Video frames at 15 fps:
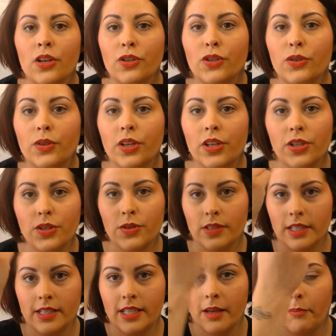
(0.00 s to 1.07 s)
you could use
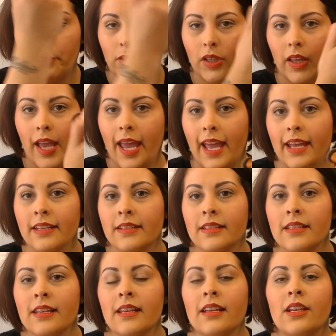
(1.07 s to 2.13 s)
it to
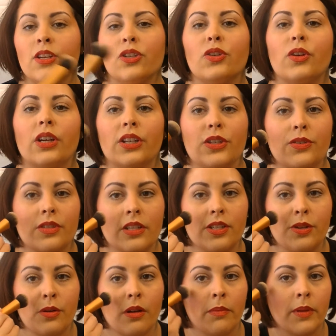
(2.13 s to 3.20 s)
blend, you could use it
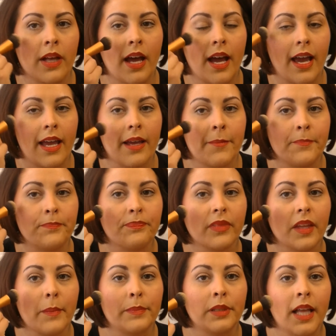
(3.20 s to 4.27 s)
to apply
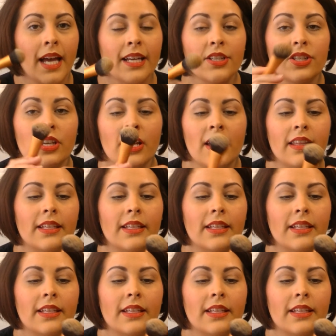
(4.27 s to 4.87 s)
blush.